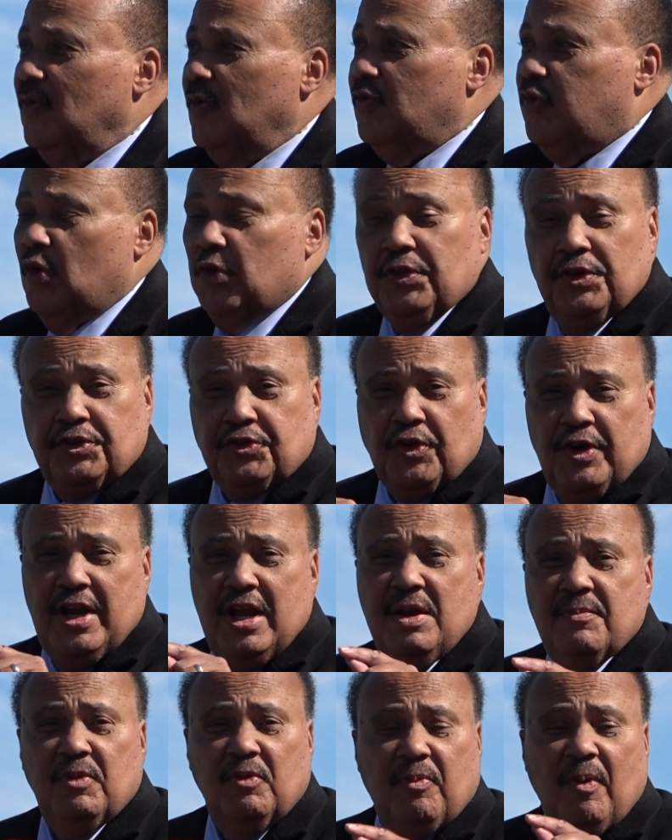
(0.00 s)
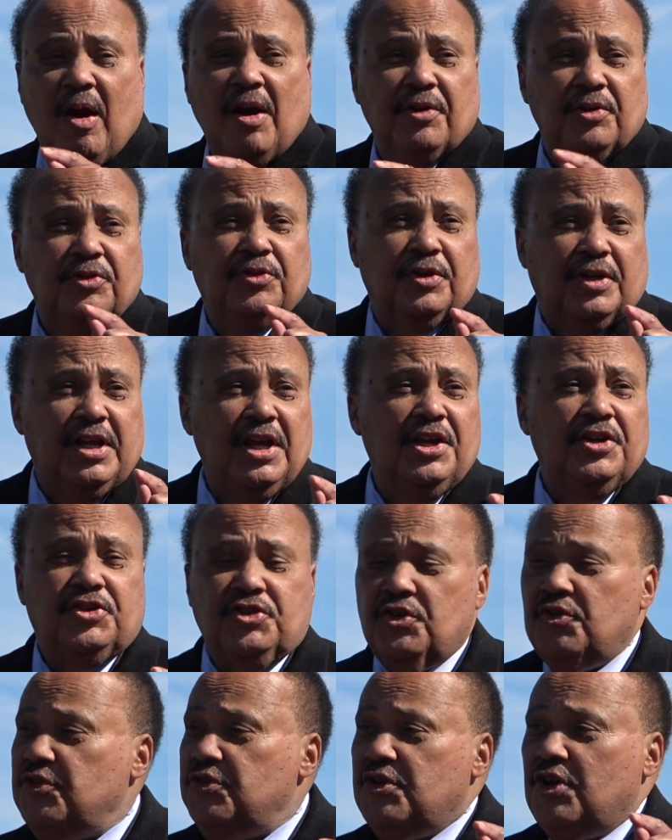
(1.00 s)
for the dream of Martin Luther King
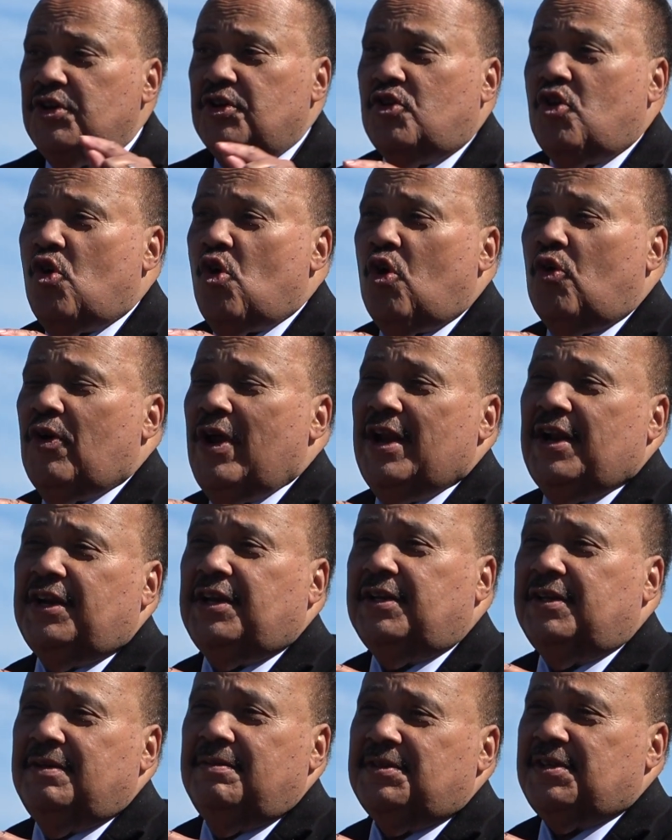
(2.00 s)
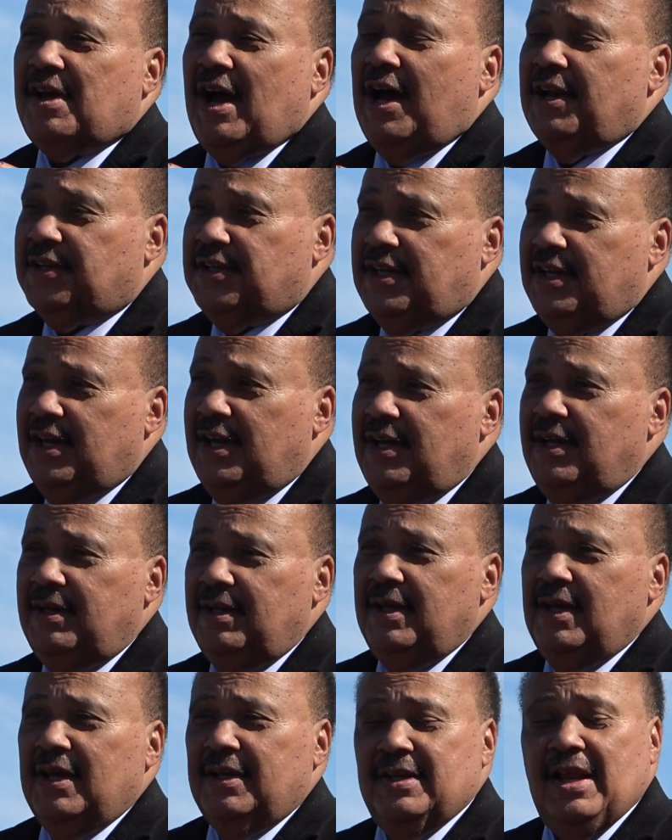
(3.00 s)
Jr. and Coretta Scott King,
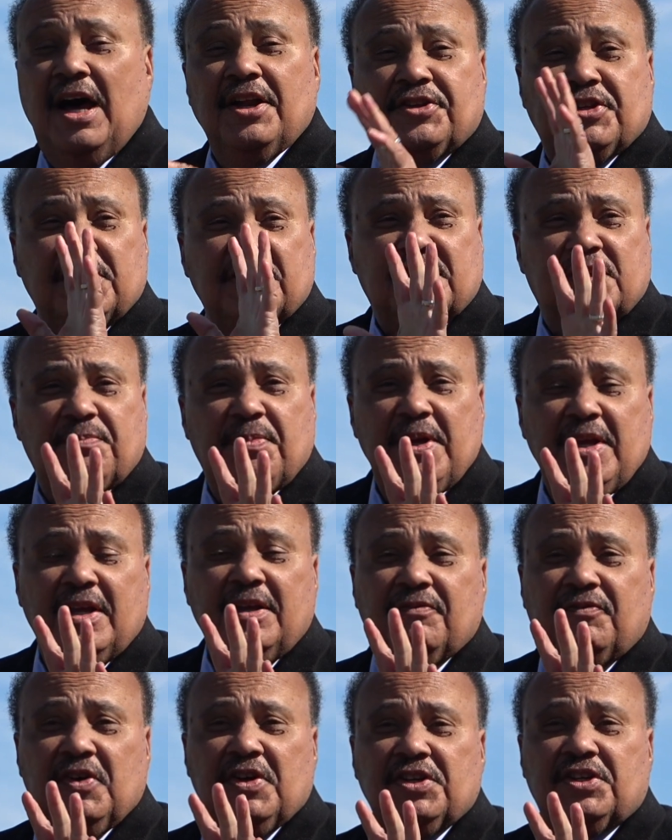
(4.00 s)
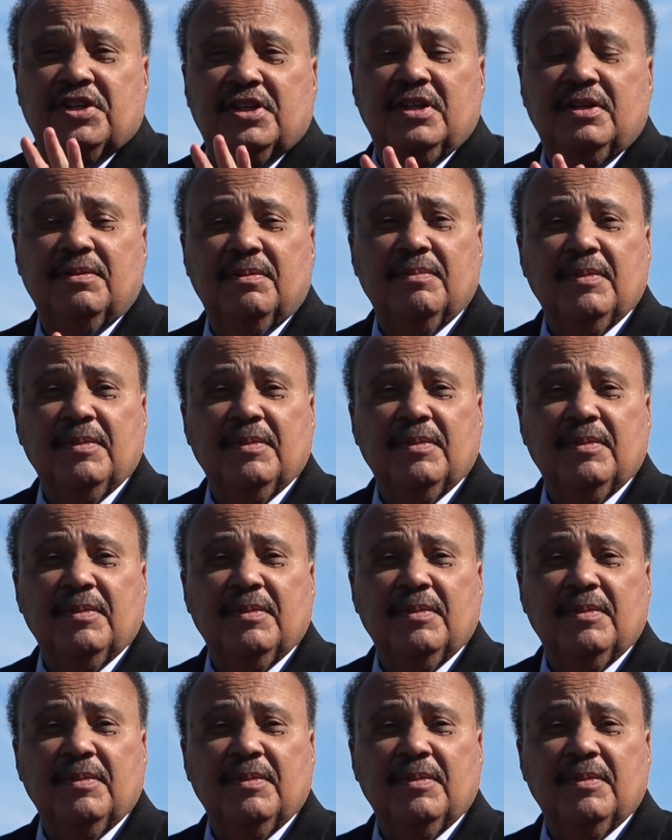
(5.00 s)
not just to be envisioned,